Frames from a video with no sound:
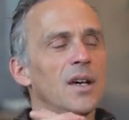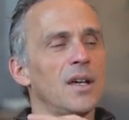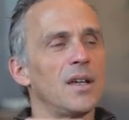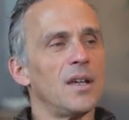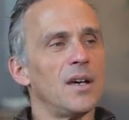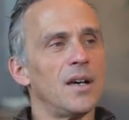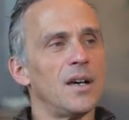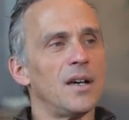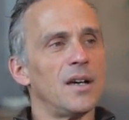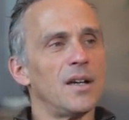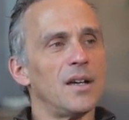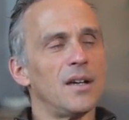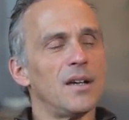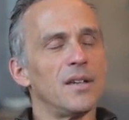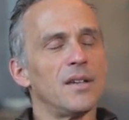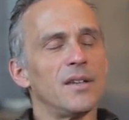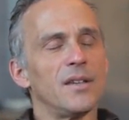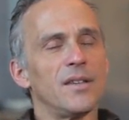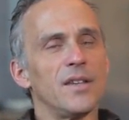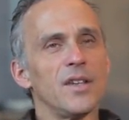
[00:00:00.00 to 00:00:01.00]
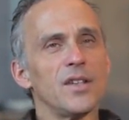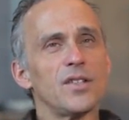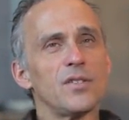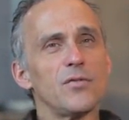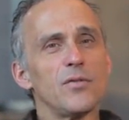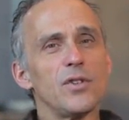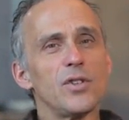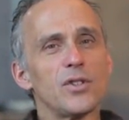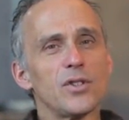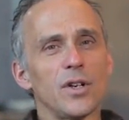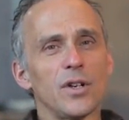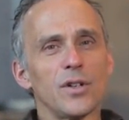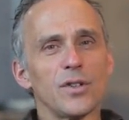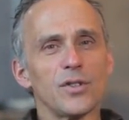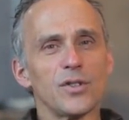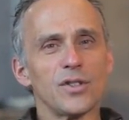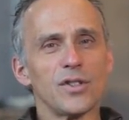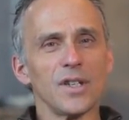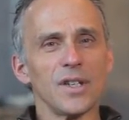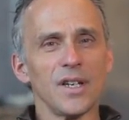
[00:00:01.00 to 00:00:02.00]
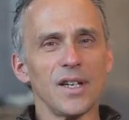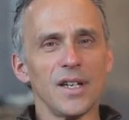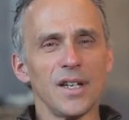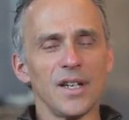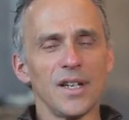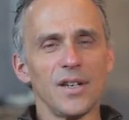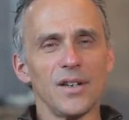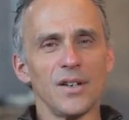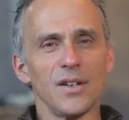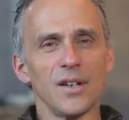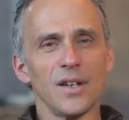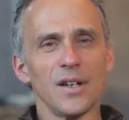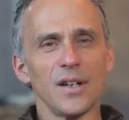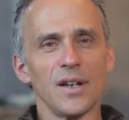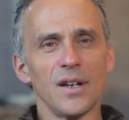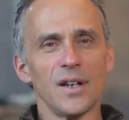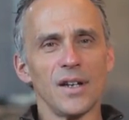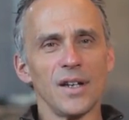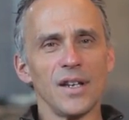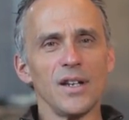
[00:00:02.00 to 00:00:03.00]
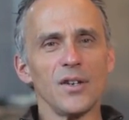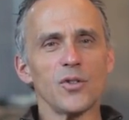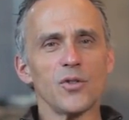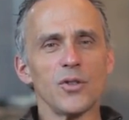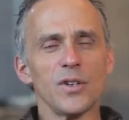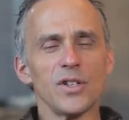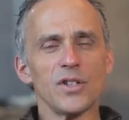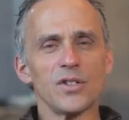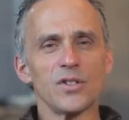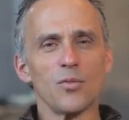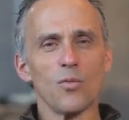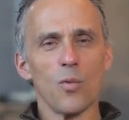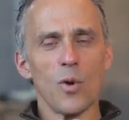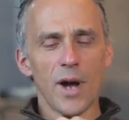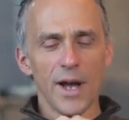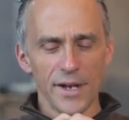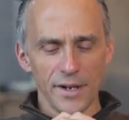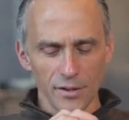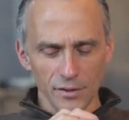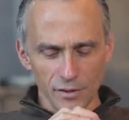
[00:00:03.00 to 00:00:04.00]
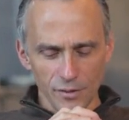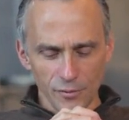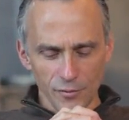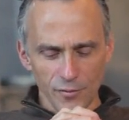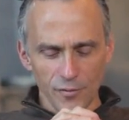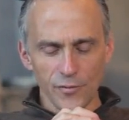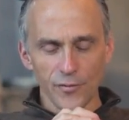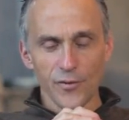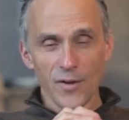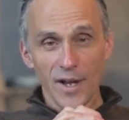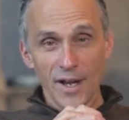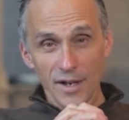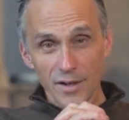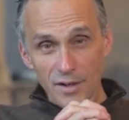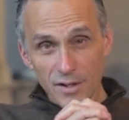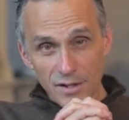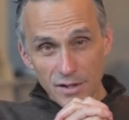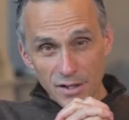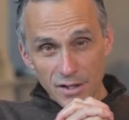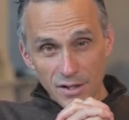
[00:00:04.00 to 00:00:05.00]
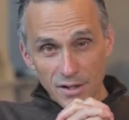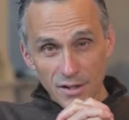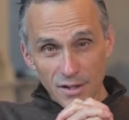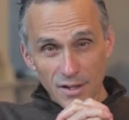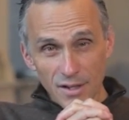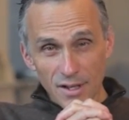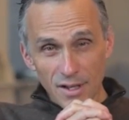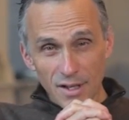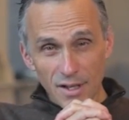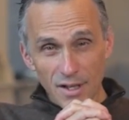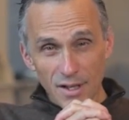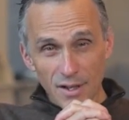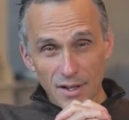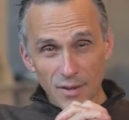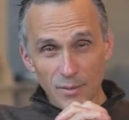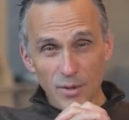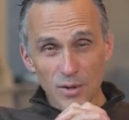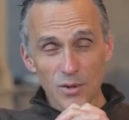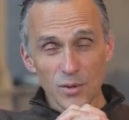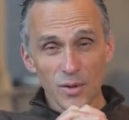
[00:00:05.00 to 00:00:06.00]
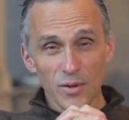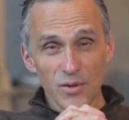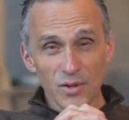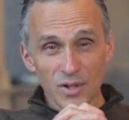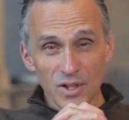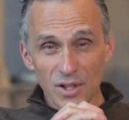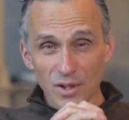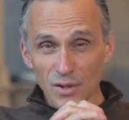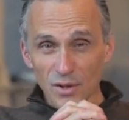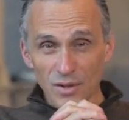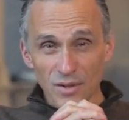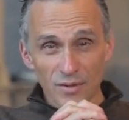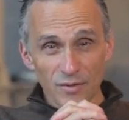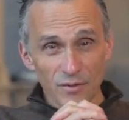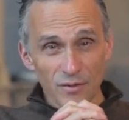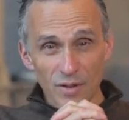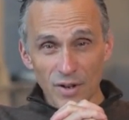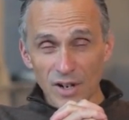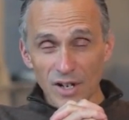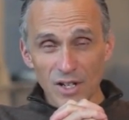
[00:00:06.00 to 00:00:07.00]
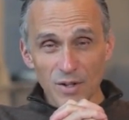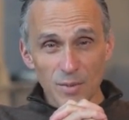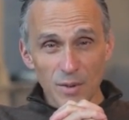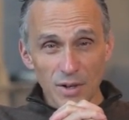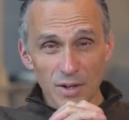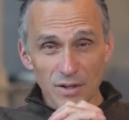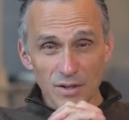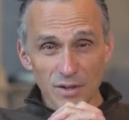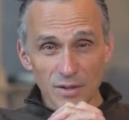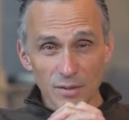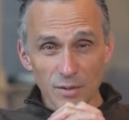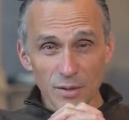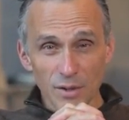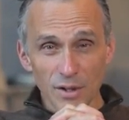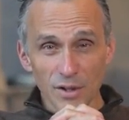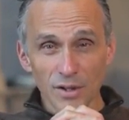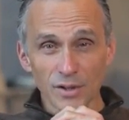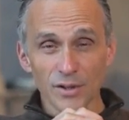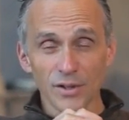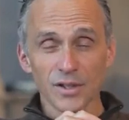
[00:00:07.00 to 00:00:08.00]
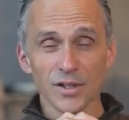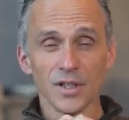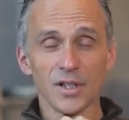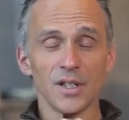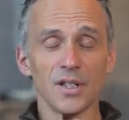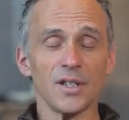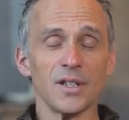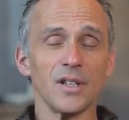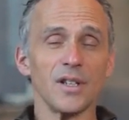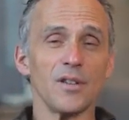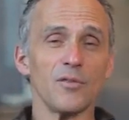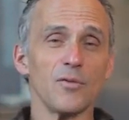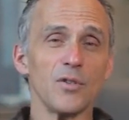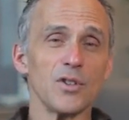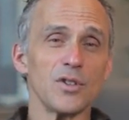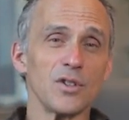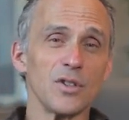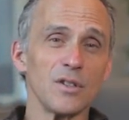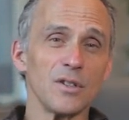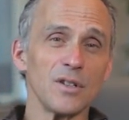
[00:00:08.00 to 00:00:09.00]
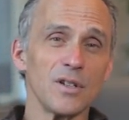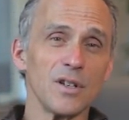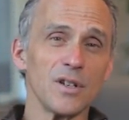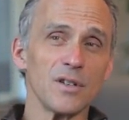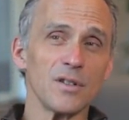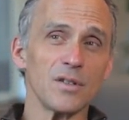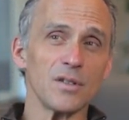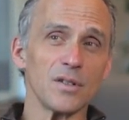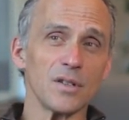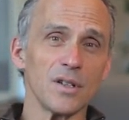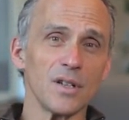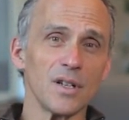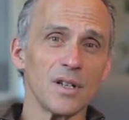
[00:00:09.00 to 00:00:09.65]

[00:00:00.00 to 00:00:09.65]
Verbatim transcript: this results in increased wildfires, which we've seen in various parts of the world in recent years.